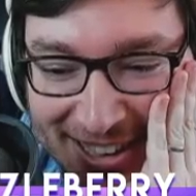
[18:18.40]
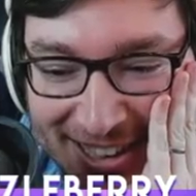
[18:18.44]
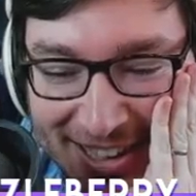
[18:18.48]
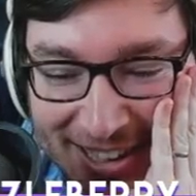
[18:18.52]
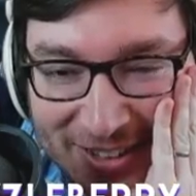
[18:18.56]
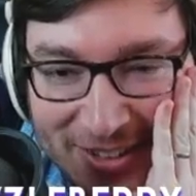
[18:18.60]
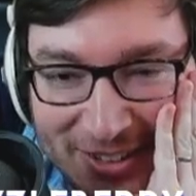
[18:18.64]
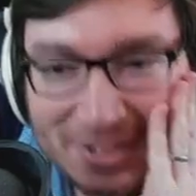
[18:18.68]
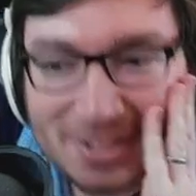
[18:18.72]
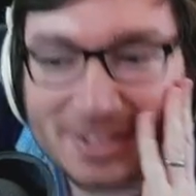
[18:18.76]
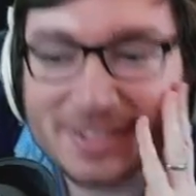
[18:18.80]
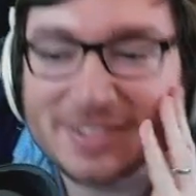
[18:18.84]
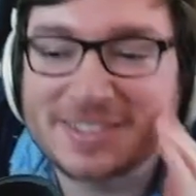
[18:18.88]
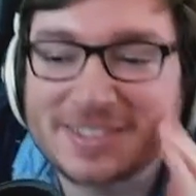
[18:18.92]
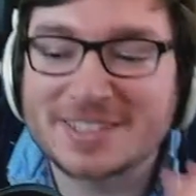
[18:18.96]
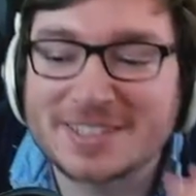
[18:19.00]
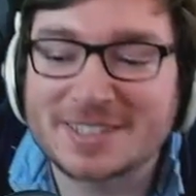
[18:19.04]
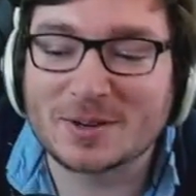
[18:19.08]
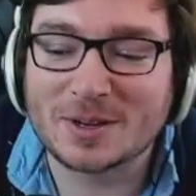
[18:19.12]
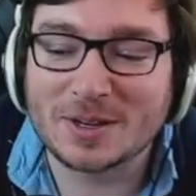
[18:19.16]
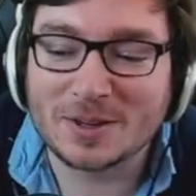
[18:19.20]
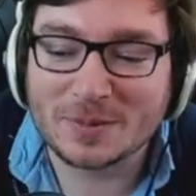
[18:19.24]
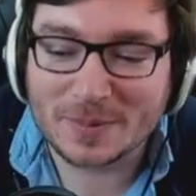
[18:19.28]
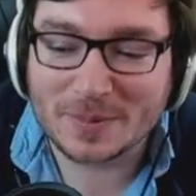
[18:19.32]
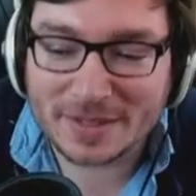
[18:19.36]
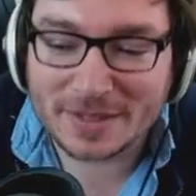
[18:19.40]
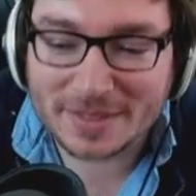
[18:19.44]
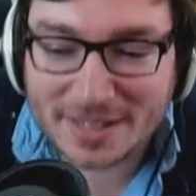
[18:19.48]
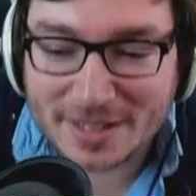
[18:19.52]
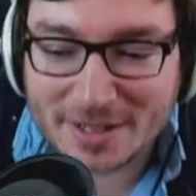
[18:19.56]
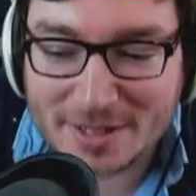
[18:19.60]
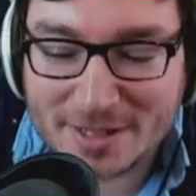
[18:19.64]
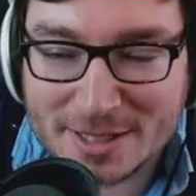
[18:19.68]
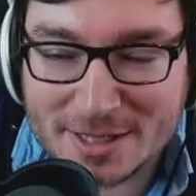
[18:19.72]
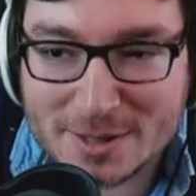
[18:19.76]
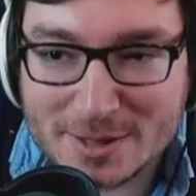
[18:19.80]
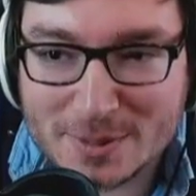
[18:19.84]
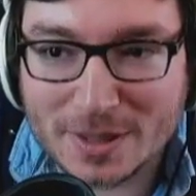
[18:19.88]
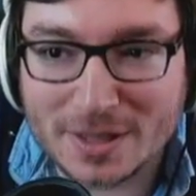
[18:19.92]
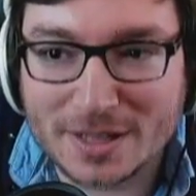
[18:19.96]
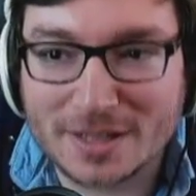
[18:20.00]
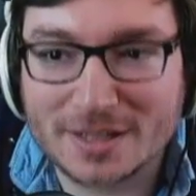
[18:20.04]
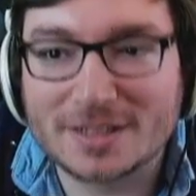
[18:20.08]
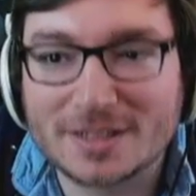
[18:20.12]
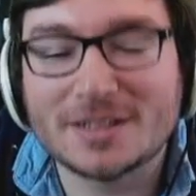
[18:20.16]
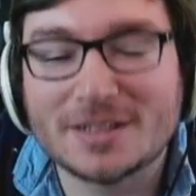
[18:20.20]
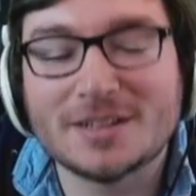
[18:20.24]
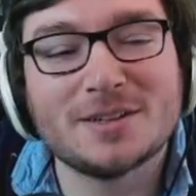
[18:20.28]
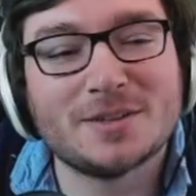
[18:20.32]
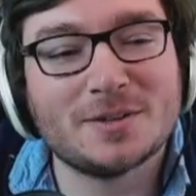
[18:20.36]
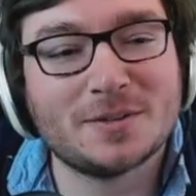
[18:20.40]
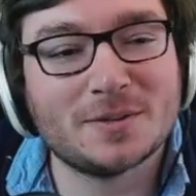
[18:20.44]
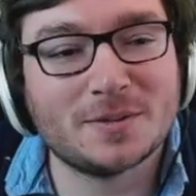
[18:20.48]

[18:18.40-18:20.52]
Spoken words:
We got tier 1 mid there as well.